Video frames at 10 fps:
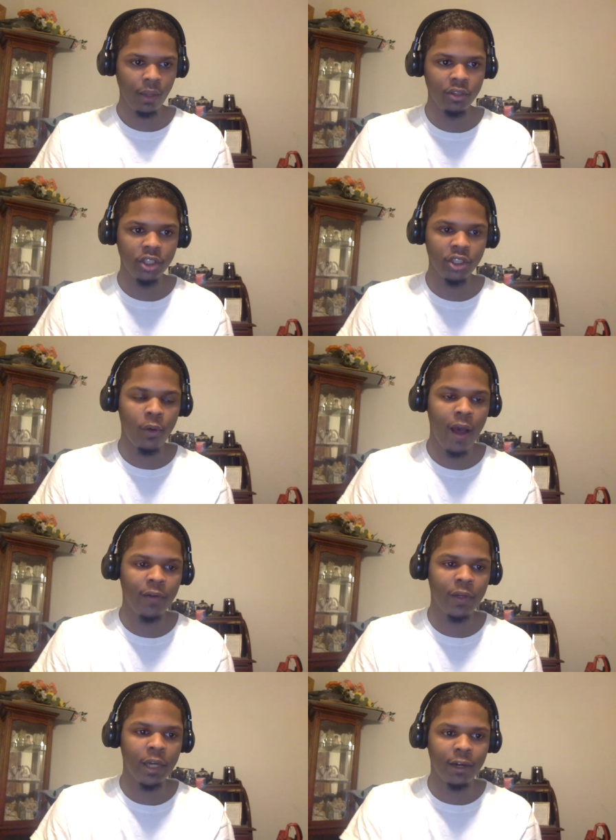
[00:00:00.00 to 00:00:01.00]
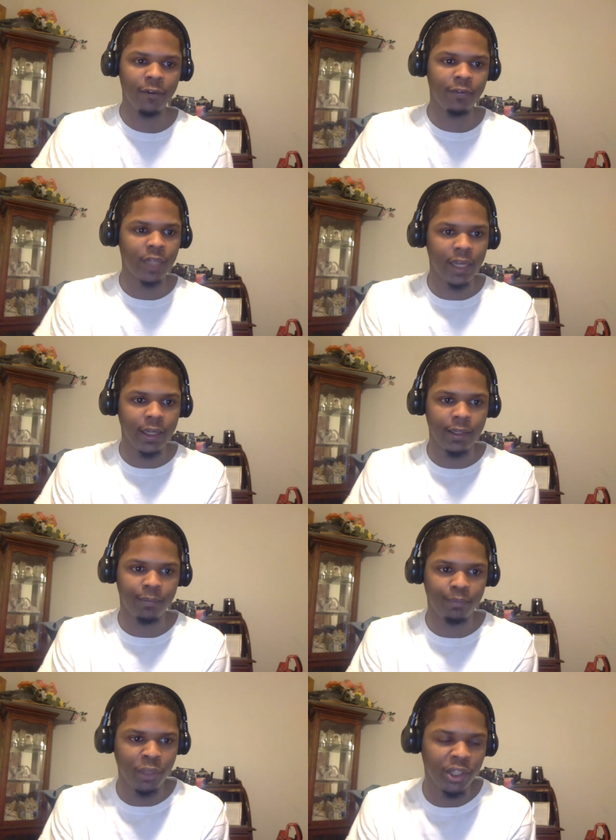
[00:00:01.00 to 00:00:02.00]
Just don't have enough to
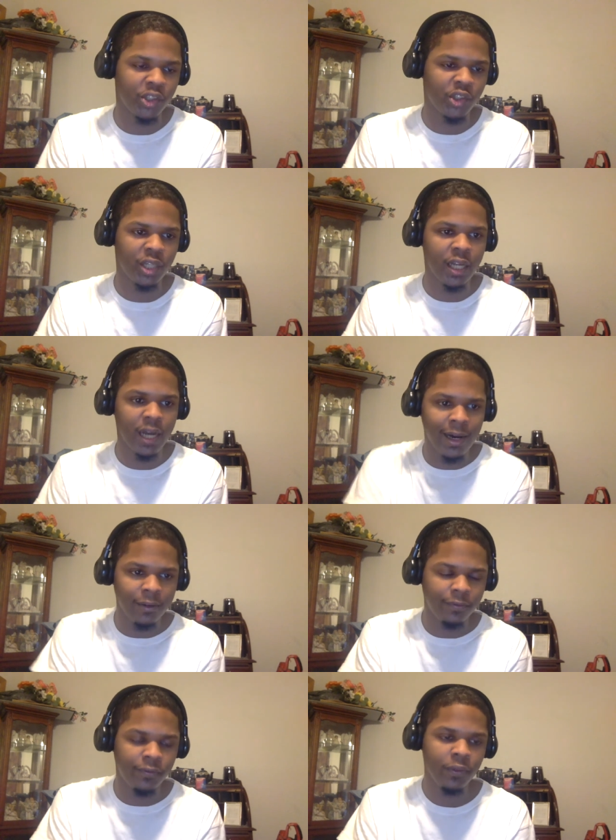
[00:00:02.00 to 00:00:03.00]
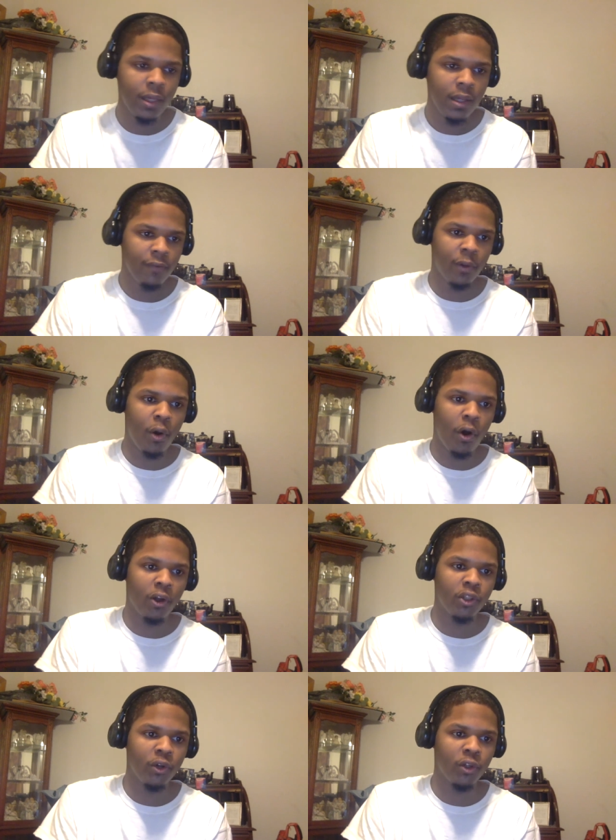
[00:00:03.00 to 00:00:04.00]
push and umph for
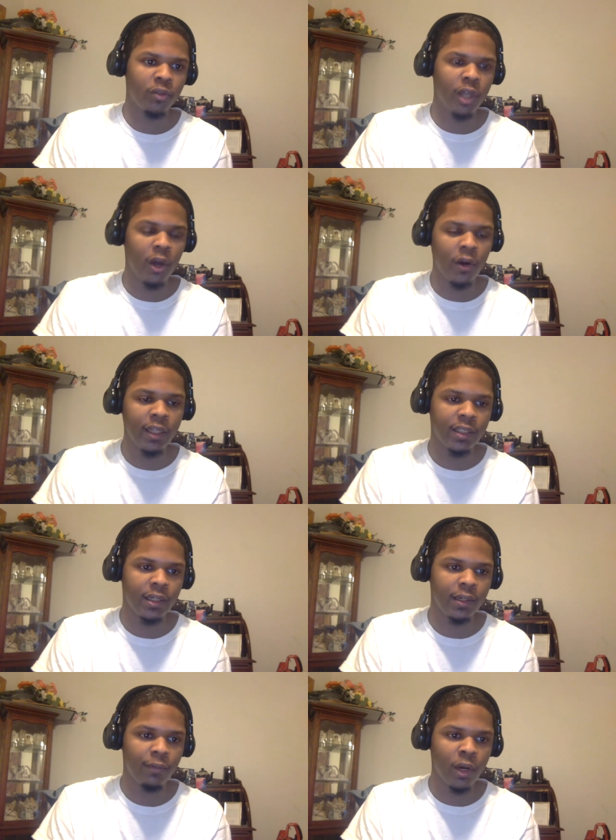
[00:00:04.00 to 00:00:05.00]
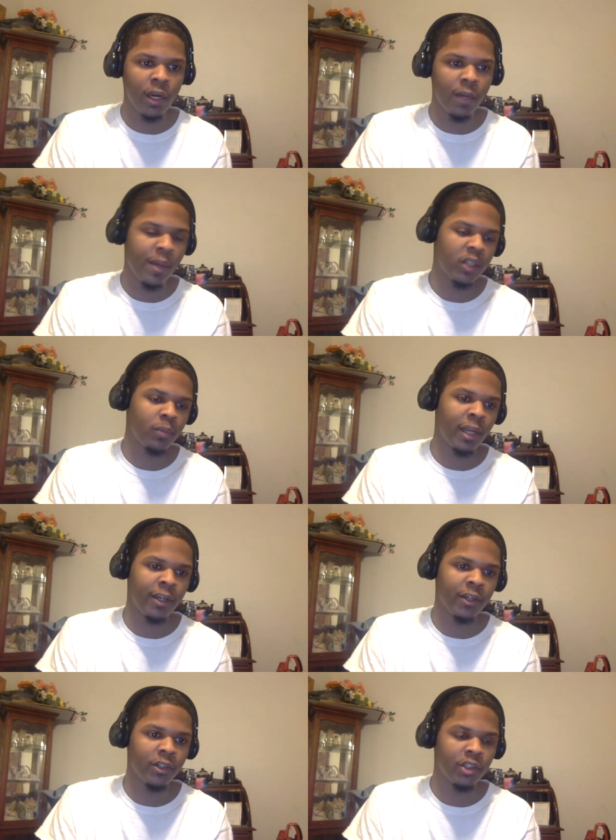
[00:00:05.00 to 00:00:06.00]
Paul George. We know he's a, one of the best
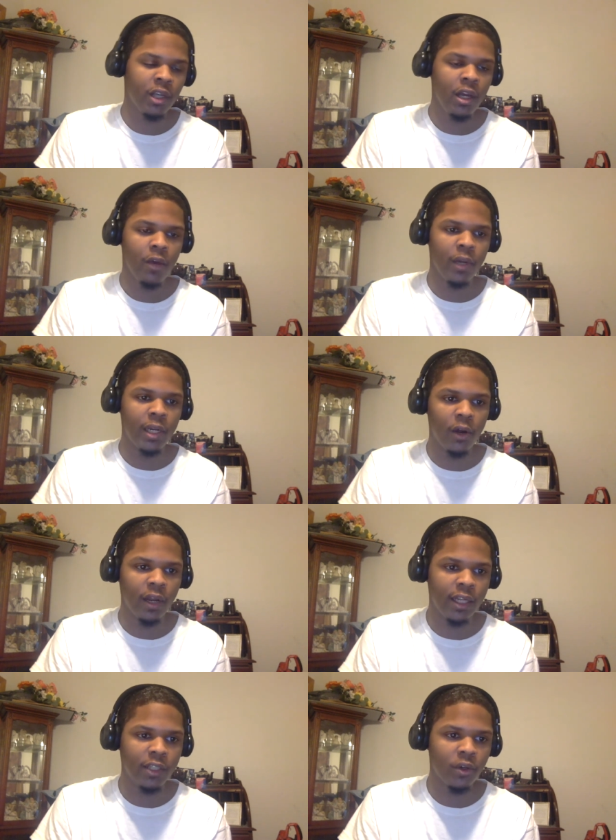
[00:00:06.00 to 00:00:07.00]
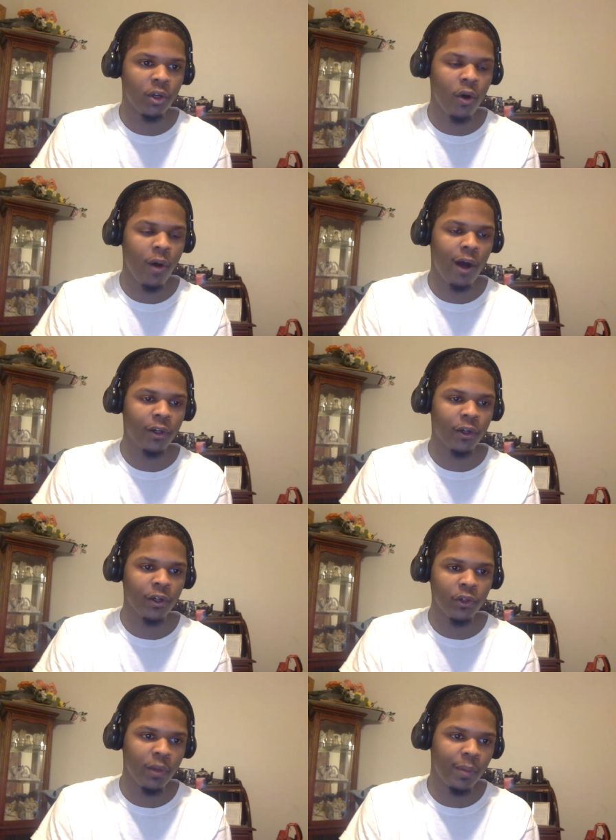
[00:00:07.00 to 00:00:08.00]
players. We know that he's going to go out there and
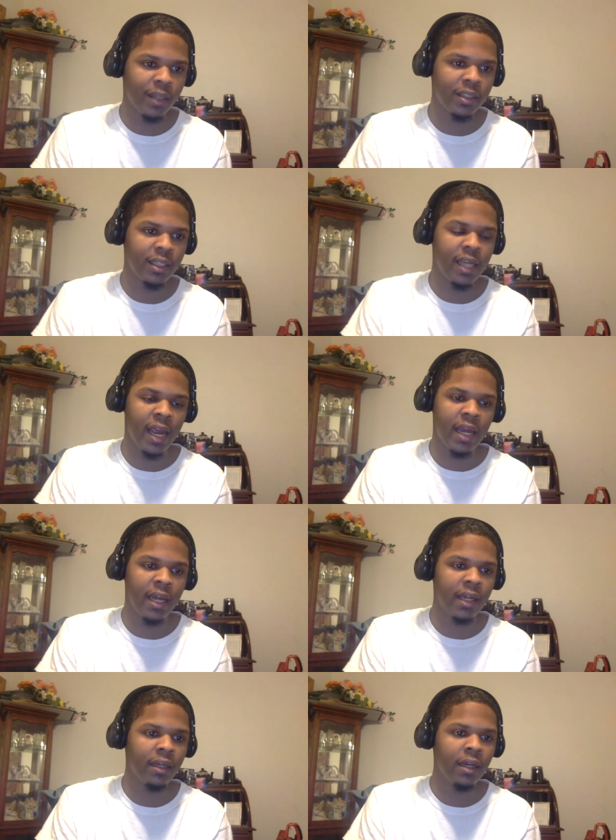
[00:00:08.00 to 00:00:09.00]
do the best he can